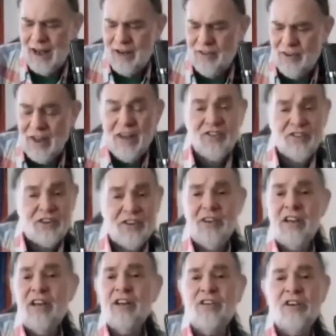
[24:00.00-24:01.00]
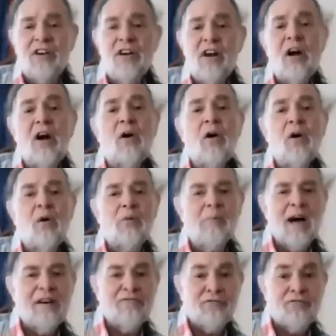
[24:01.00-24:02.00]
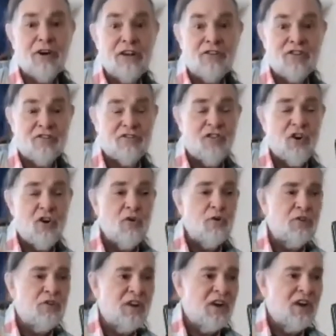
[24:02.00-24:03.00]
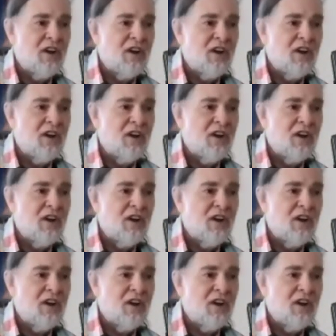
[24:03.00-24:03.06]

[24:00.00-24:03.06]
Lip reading: of history or turn all my friends to foes.